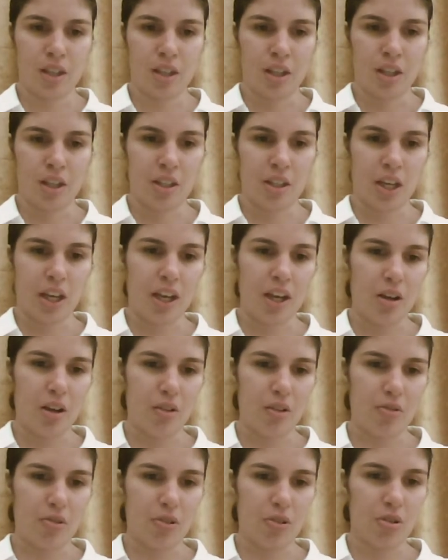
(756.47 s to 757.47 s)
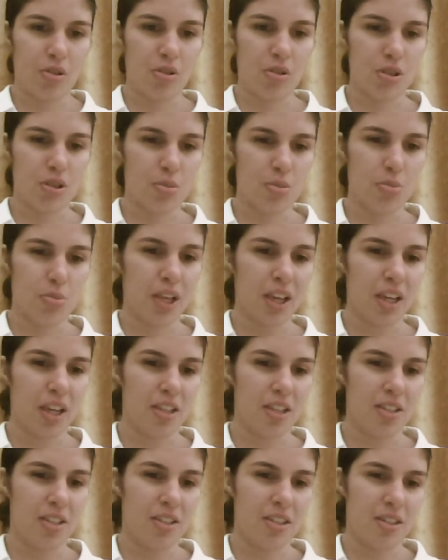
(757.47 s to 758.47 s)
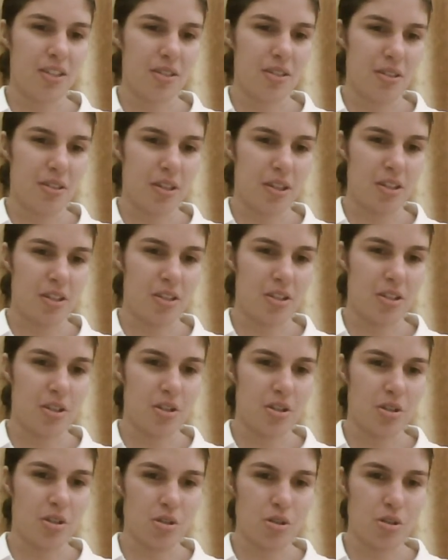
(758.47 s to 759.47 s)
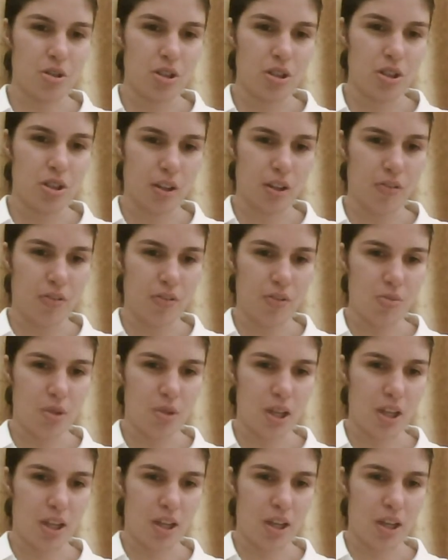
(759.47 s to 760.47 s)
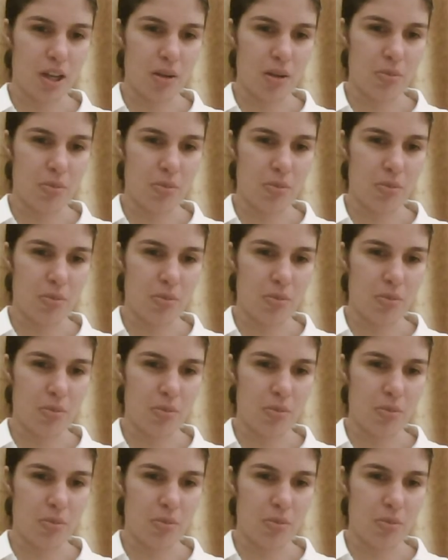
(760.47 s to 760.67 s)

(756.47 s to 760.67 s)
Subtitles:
Yeah, of course, place is a huge thing for me,